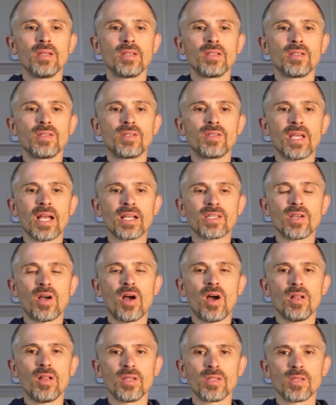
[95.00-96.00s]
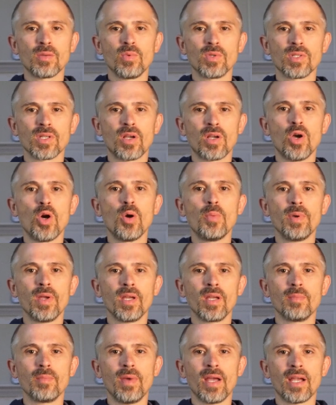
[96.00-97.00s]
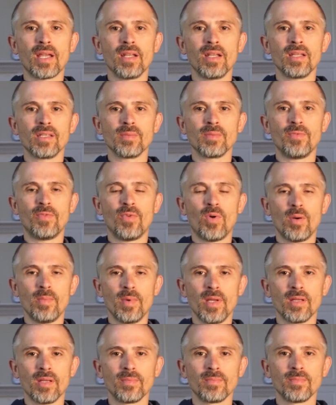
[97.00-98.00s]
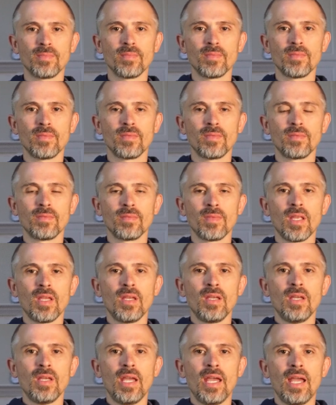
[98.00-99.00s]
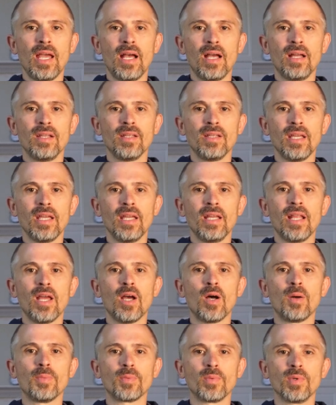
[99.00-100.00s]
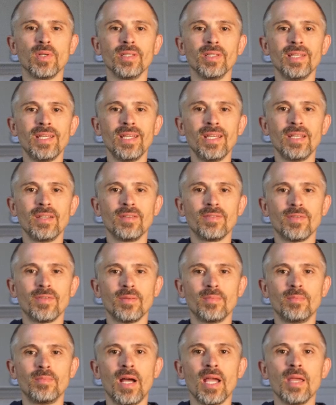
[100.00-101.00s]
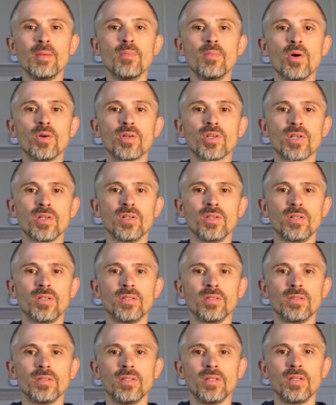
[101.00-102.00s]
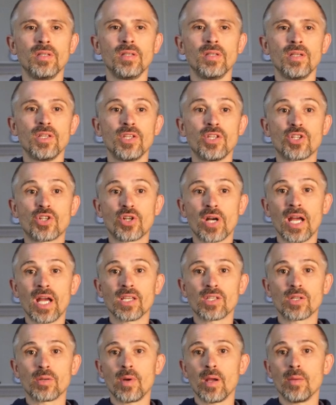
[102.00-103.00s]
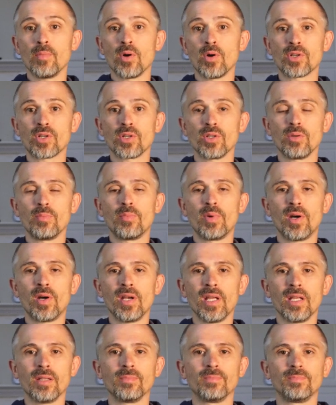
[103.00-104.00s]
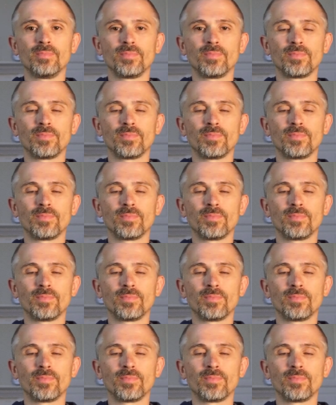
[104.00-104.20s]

Sexaholism was a coping mechanism for me, and it helped relieve my emotional stress or my emotional burden.